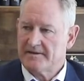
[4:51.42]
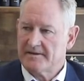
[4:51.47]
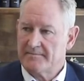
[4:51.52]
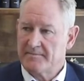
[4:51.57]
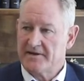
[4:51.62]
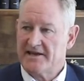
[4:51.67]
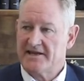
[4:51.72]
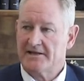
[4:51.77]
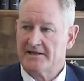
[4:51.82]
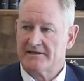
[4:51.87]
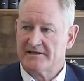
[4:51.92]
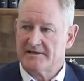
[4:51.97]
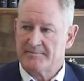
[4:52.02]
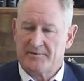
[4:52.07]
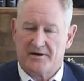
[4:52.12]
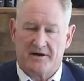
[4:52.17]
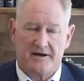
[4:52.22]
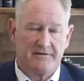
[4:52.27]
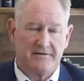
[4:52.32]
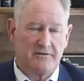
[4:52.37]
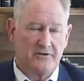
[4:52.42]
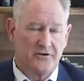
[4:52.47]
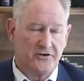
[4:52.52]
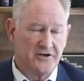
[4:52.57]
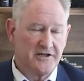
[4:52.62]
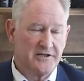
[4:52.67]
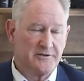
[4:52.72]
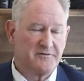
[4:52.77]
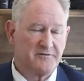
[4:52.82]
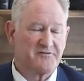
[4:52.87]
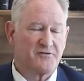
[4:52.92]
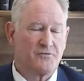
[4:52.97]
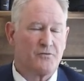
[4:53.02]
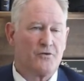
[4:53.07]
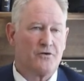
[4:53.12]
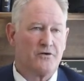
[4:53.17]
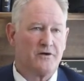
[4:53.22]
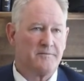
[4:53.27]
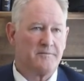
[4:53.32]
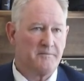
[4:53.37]
immediately upon learning there was a
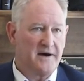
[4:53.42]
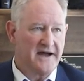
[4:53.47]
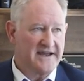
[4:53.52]
warrant.